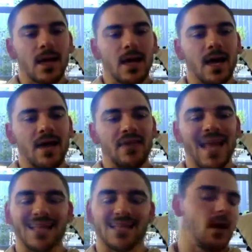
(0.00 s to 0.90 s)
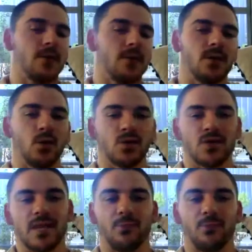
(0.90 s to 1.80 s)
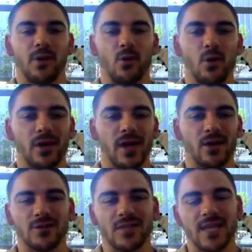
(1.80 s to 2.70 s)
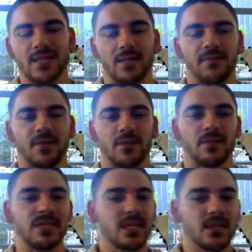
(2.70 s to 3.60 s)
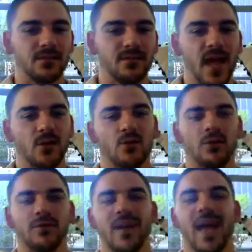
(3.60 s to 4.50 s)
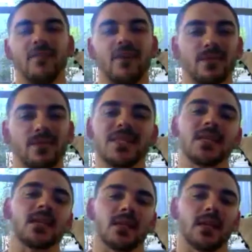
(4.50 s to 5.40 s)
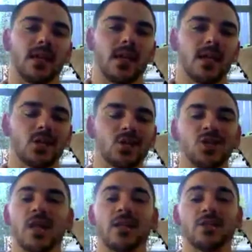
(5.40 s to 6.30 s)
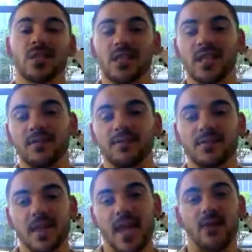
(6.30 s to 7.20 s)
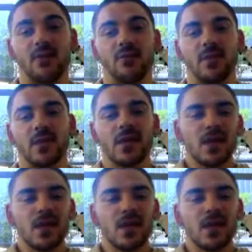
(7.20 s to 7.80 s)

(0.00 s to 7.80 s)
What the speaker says: And then at times I'll also take pre-workout on days that I'm feeling particularly flat, or if I have a particularly challenging lift ahead of me.